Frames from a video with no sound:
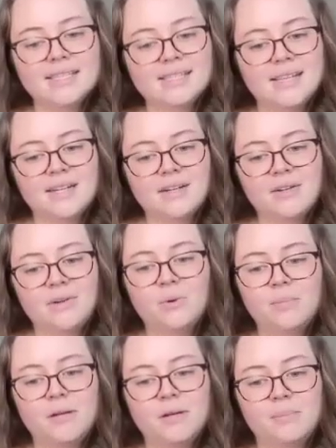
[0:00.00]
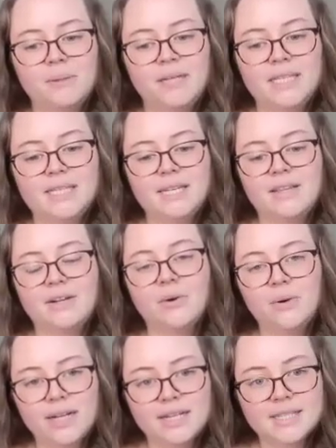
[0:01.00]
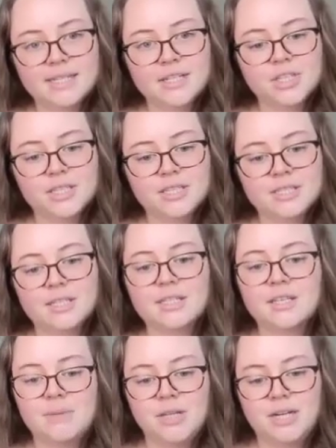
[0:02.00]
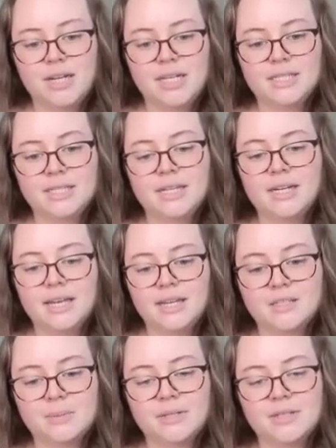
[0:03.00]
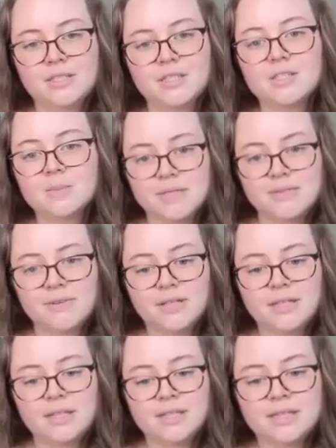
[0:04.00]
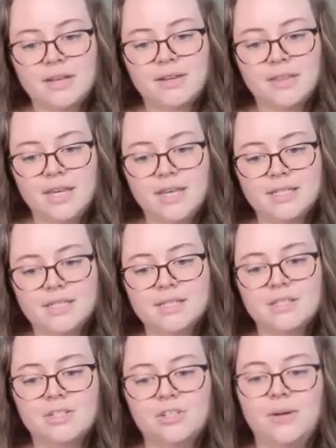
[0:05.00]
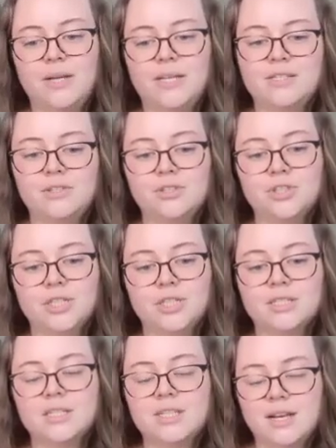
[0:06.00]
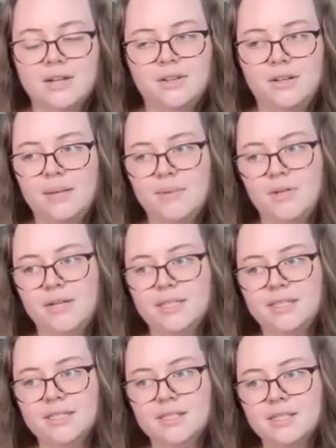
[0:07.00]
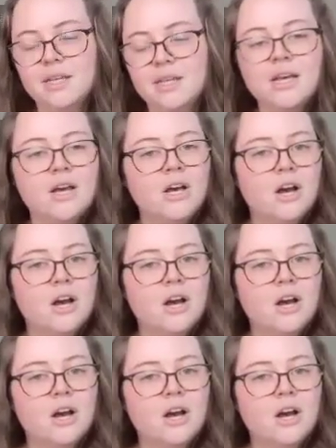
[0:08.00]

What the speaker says: At SCEN, we're about bringing together organizations, communities, and experts specifically in the Southeast to create solutions to tackle the climate crisis.